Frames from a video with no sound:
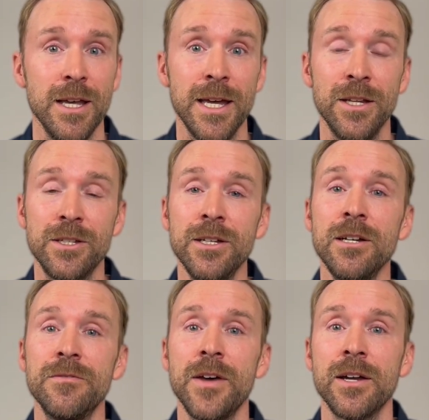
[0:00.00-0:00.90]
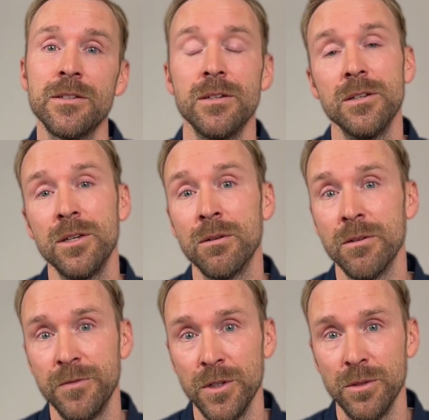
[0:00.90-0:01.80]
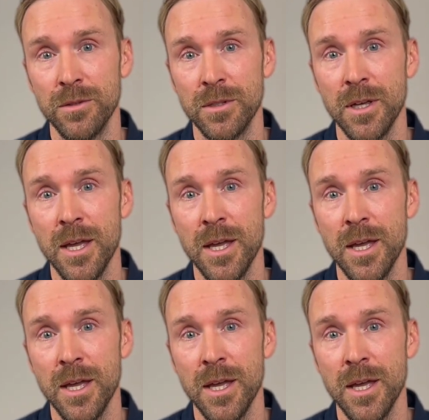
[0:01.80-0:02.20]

And it's going to affect your reviews.